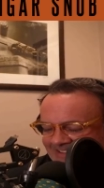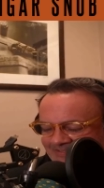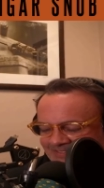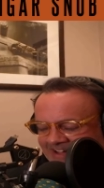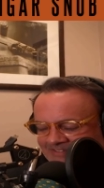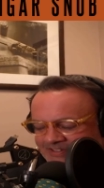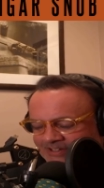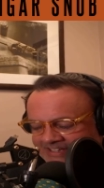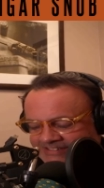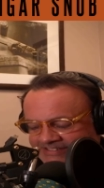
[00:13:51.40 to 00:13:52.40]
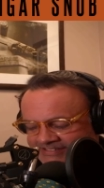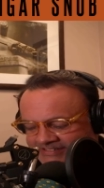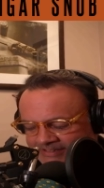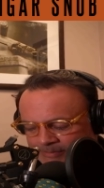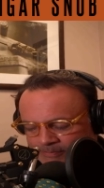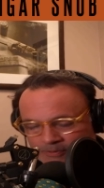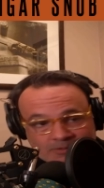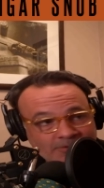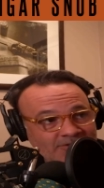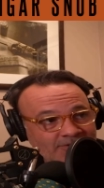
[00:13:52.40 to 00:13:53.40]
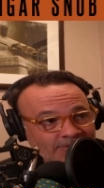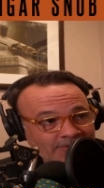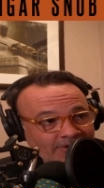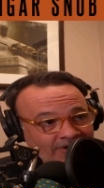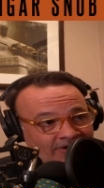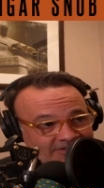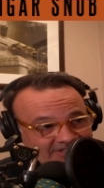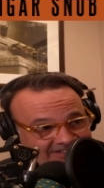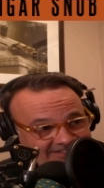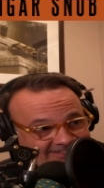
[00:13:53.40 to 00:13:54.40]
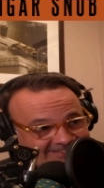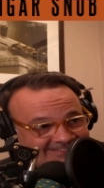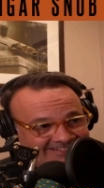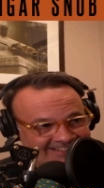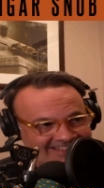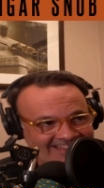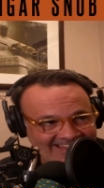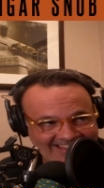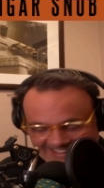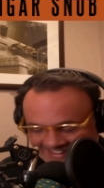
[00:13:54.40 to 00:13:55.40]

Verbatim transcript: f- I feel like this is approachable to all sexes. Oh,